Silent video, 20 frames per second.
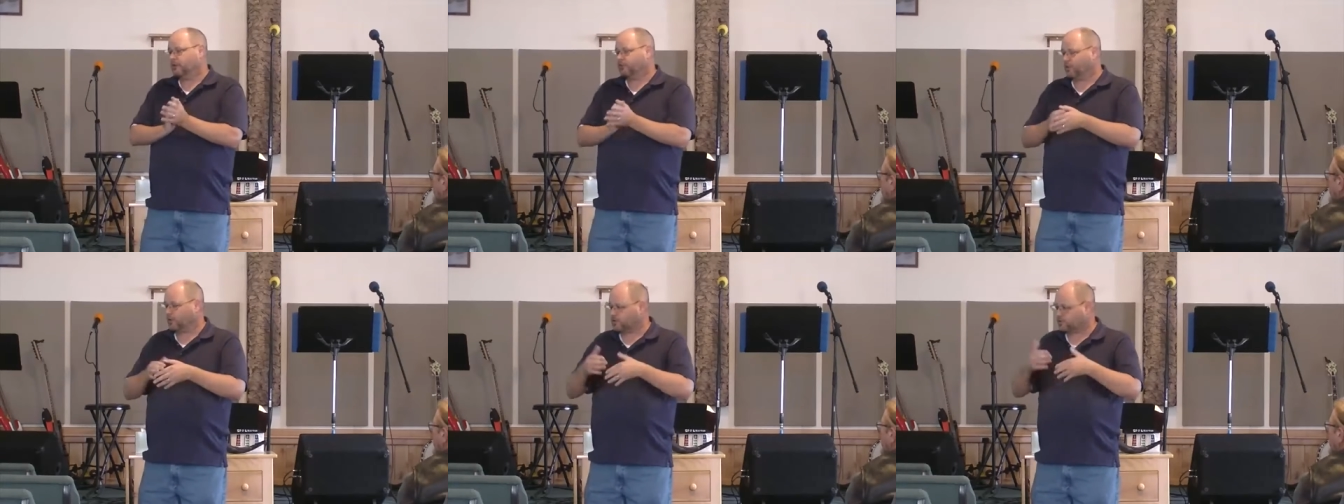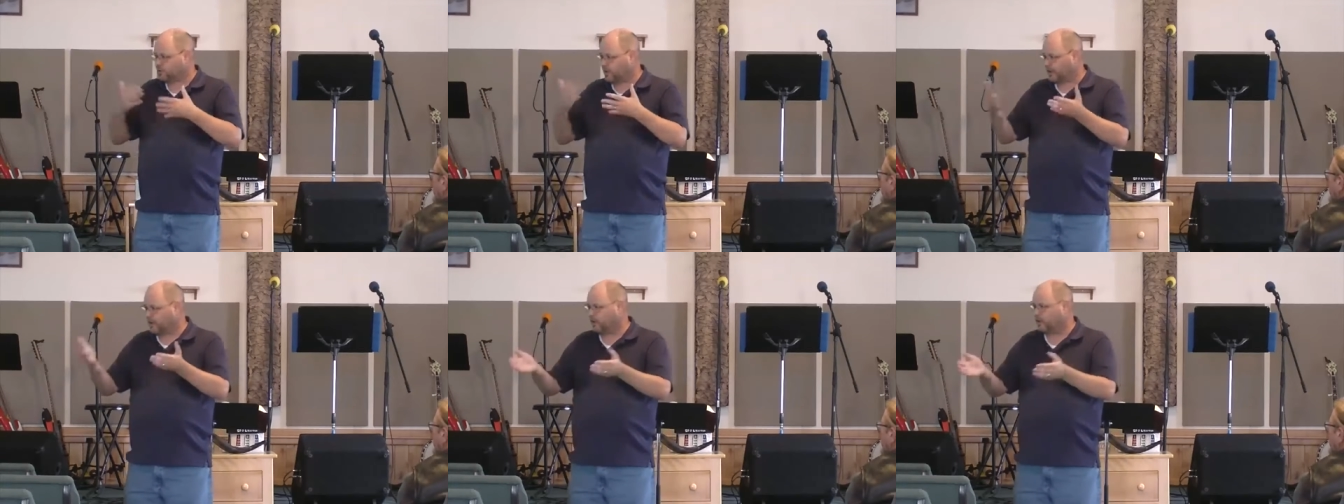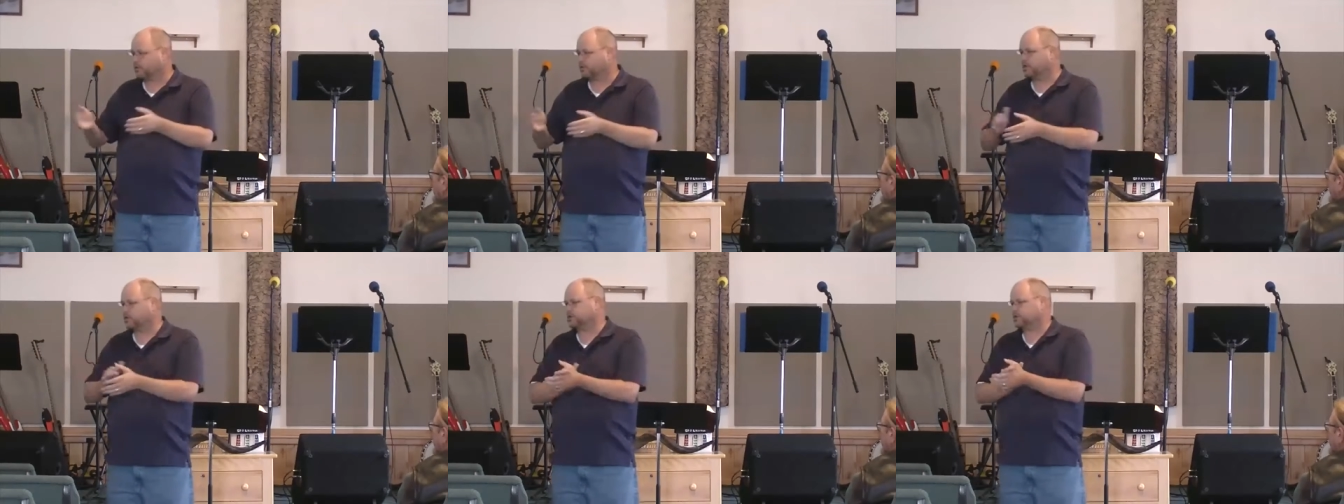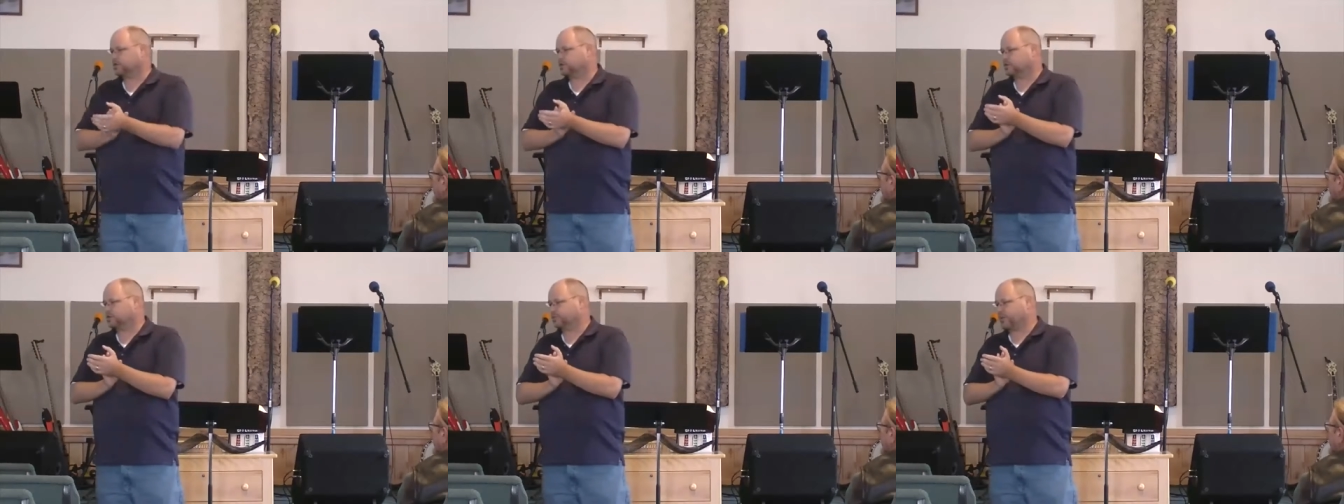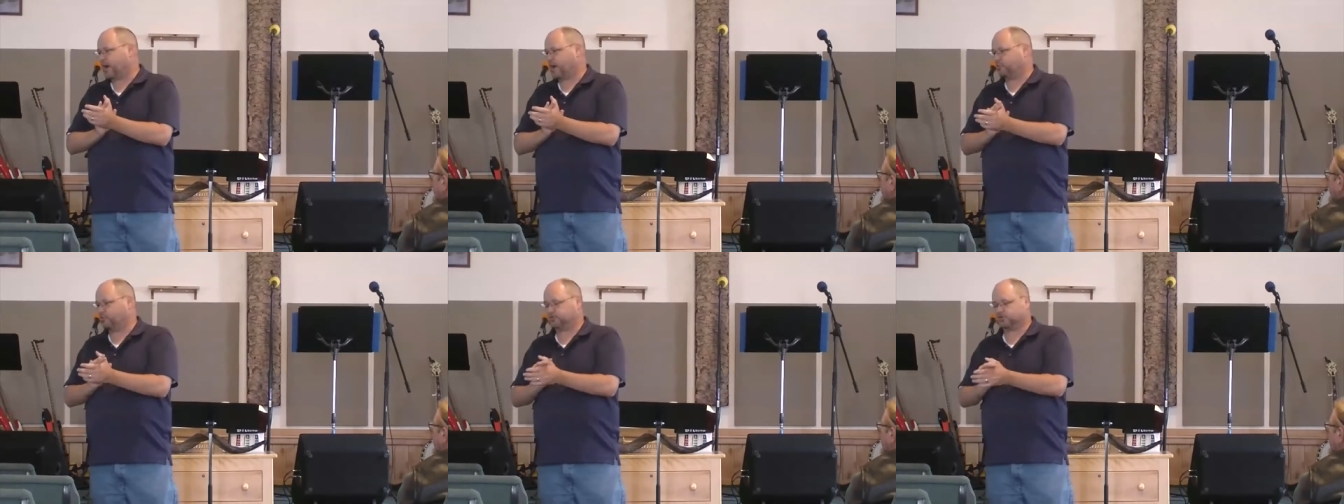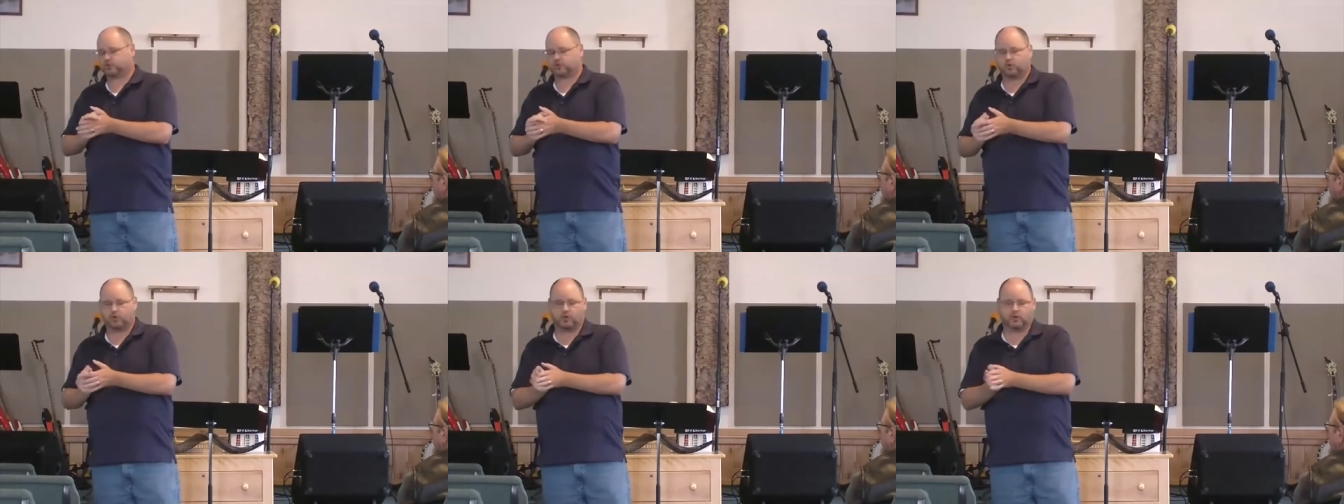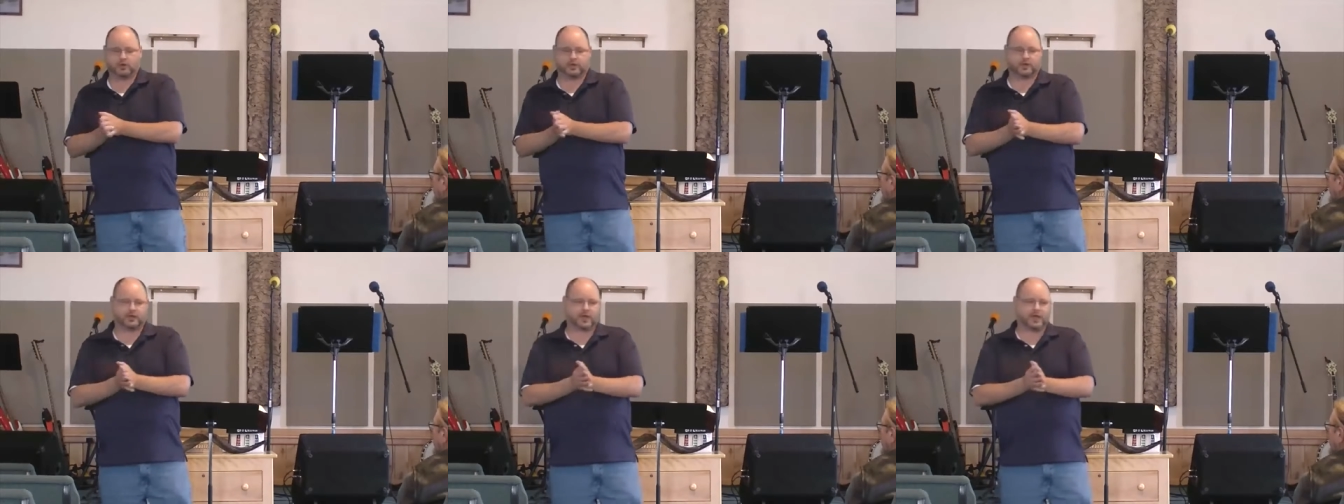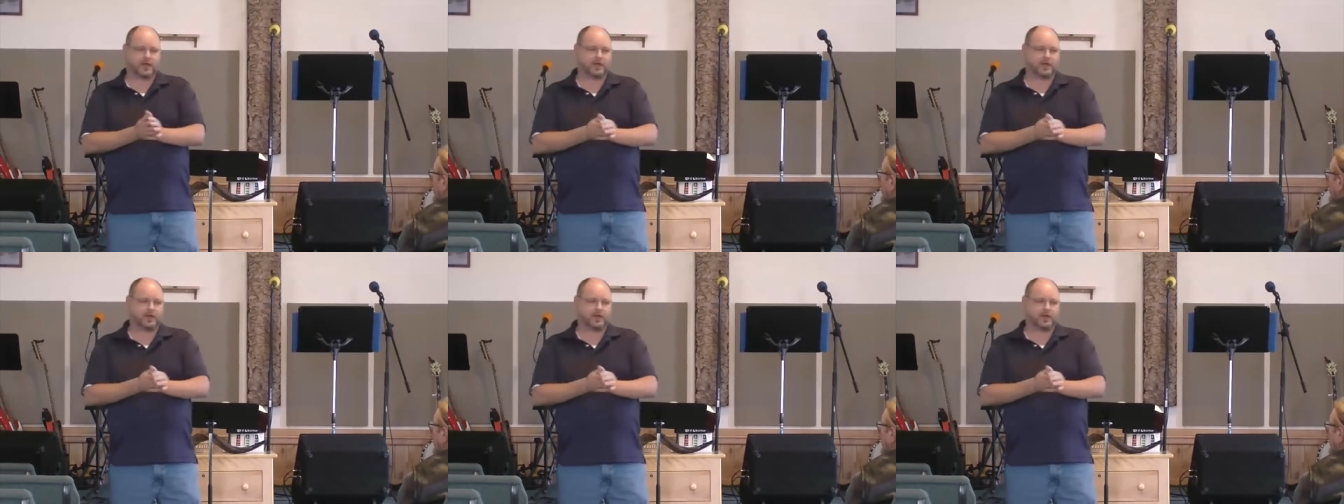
Well, so I go to this, this Bible school, and,